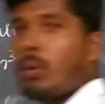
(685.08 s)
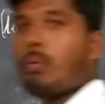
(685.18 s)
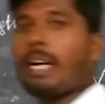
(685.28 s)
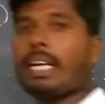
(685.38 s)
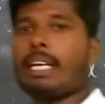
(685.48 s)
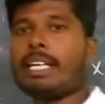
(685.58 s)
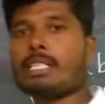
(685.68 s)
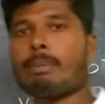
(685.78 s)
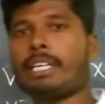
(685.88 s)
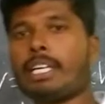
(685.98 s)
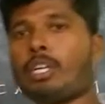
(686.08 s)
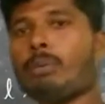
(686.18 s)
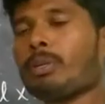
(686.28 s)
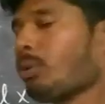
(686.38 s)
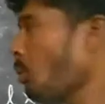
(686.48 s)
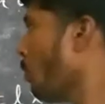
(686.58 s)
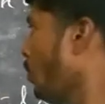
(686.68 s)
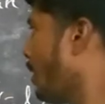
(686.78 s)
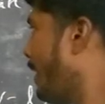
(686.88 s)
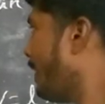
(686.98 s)
Why it is meter cube? You
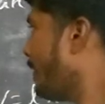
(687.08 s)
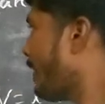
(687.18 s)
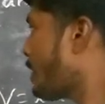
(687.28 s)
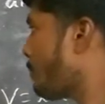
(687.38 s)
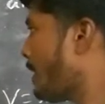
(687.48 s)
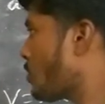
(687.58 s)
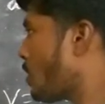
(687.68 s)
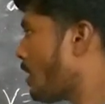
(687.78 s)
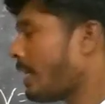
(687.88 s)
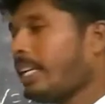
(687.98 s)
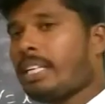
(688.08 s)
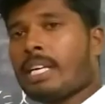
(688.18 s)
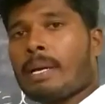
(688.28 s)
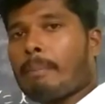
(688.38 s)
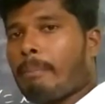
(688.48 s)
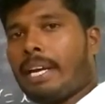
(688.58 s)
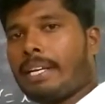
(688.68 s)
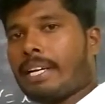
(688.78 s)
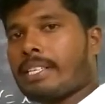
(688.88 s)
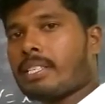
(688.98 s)
know, length is measured in
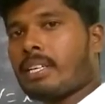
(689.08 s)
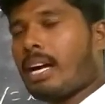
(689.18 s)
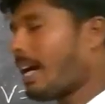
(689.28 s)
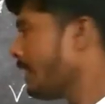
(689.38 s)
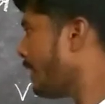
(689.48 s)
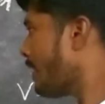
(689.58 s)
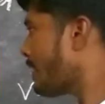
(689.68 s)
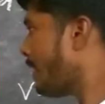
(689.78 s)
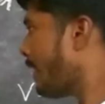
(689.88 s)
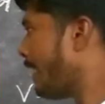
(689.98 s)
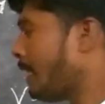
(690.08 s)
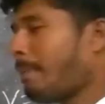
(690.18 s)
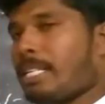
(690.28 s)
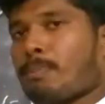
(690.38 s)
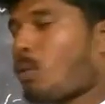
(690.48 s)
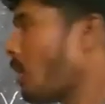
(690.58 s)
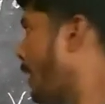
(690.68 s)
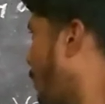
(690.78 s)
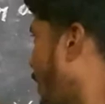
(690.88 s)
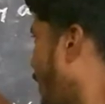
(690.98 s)
meters and it is indicated by small
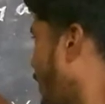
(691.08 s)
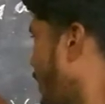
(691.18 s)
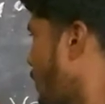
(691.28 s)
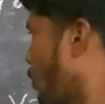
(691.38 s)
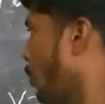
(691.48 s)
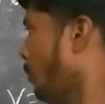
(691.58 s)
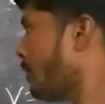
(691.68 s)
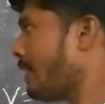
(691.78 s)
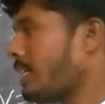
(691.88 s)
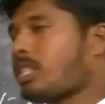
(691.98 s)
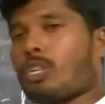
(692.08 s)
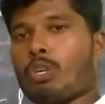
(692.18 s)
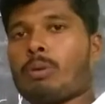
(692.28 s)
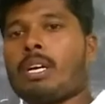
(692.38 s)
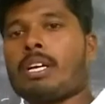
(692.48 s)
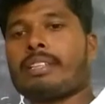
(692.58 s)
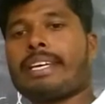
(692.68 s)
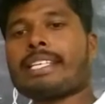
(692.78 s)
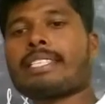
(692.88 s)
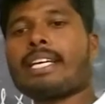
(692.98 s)
m. Here there is cube, that is cube.
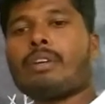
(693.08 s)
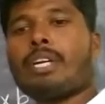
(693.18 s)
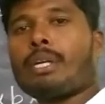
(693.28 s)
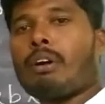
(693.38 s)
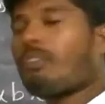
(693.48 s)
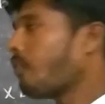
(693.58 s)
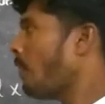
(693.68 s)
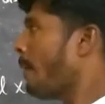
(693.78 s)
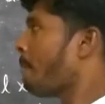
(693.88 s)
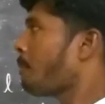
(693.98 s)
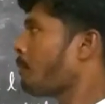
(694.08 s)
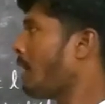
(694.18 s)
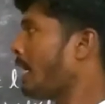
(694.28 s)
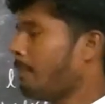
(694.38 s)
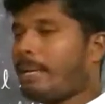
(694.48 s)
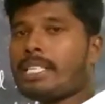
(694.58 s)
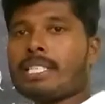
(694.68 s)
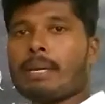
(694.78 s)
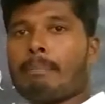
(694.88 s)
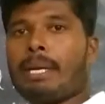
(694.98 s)
The SI unit of volume is
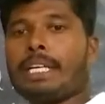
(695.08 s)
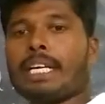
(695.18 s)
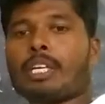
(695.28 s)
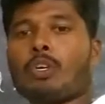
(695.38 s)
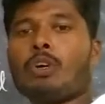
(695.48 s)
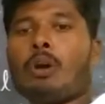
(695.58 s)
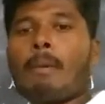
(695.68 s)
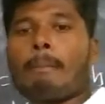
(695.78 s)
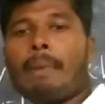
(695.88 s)
meter cube.